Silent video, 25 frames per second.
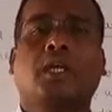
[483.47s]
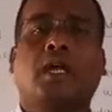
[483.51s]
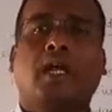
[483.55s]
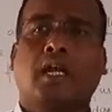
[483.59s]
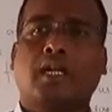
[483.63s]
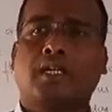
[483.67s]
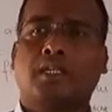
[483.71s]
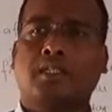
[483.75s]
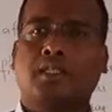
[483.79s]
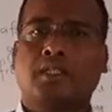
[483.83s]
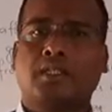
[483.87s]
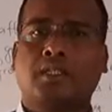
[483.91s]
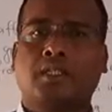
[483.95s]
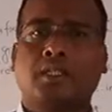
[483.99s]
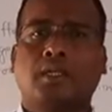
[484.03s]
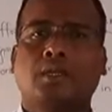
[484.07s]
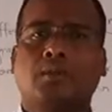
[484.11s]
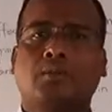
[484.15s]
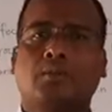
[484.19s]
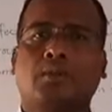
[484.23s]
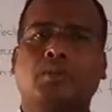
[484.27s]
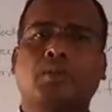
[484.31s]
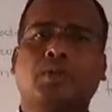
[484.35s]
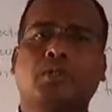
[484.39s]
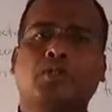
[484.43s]
and
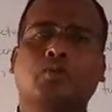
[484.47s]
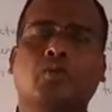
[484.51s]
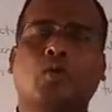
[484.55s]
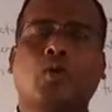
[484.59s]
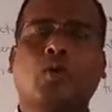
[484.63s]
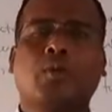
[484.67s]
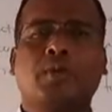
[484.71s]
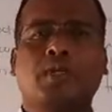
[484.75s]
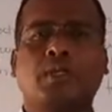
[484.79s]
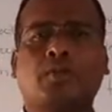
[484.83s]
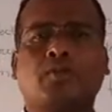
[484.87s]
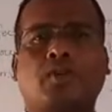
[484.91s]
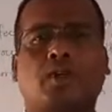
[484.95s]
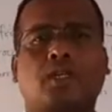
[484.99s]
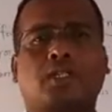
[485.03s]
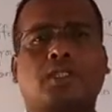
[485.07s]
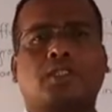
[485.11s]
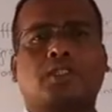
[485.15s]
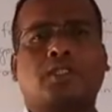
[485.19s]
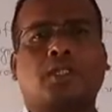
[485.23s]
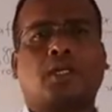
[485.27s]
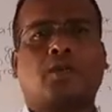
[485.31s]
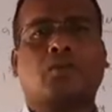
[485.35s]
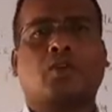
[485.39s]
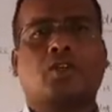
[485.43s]
because so many
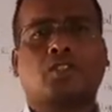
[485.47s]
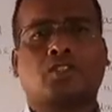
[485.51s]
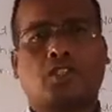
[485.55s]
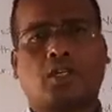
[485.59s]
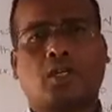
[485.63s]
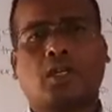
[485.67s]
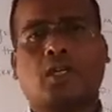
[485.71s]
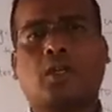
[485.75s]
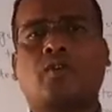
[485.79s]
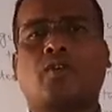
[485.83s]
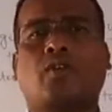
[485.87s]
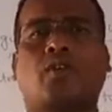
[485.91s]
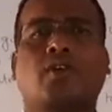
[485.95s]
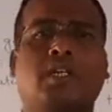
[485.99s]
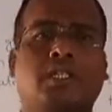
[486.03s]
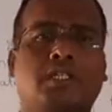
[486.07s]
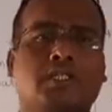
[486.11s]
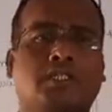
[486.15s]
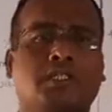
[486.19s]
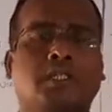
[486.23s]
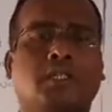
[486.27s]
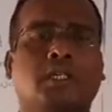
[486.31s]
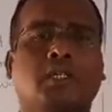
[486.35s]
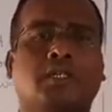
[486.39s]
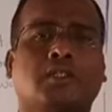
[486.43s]
forests now, Australia forest,
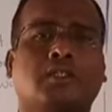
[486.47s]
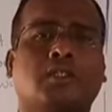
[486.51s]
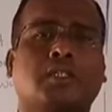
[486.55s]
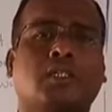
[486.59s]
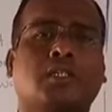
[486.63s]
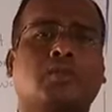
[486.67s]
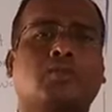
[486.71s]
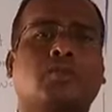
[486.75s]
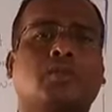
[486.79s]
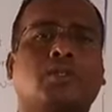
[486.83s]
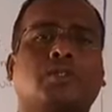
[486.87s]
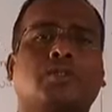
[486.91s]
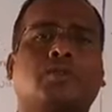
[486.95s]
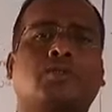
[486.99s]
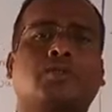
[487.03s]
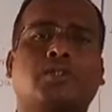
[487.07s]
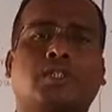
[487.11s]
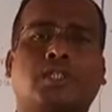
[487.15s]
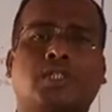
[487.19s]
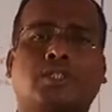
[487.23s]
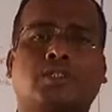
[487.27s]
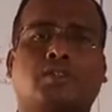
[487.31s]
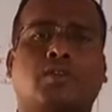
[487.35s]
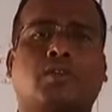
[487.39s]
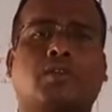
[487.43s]
they are going to
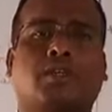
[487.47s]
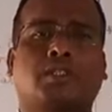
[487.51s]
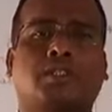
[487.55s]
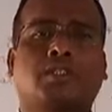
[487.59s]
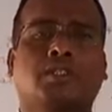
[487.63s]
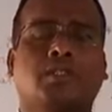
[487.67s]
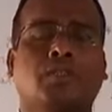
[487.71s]
destroy.